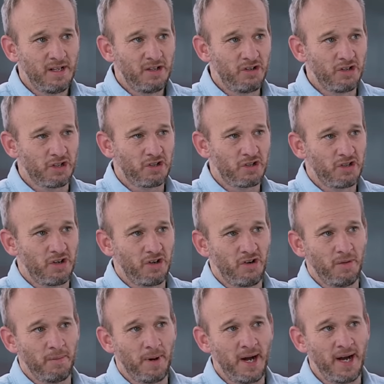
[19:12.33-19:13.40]
Just a
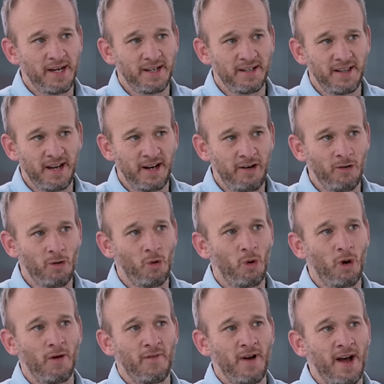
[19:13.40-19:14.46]
reminder that in
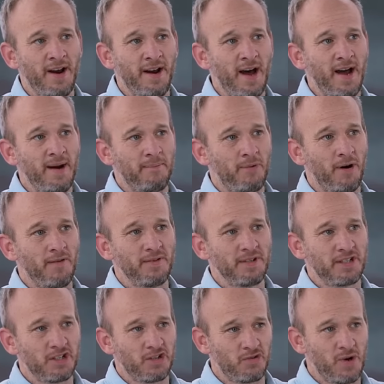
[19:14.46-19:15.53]
all of our nine provinces